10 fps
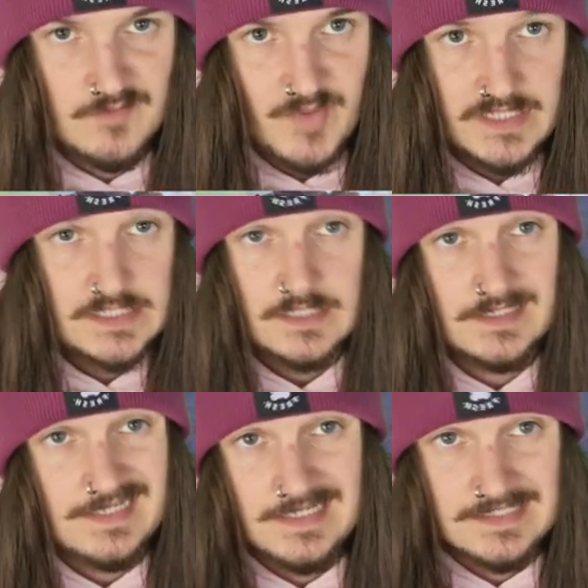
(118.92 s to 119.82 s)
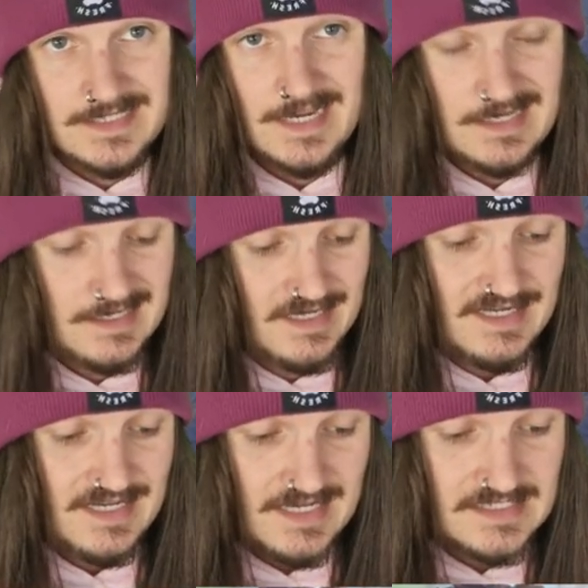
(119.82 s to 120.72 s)
and basically his deck
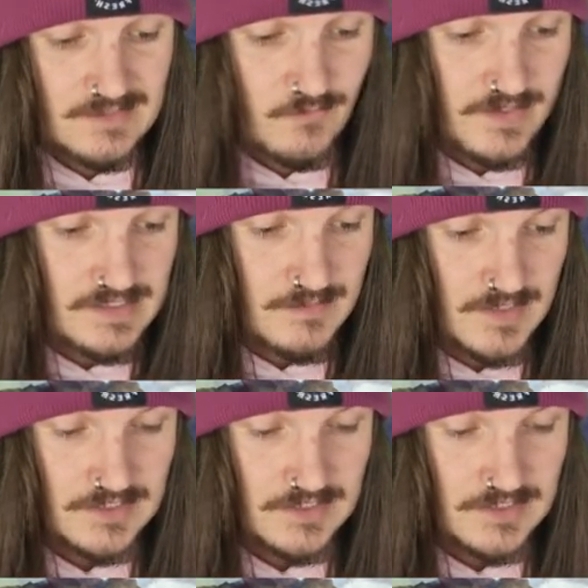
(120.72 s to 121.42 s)
isn't really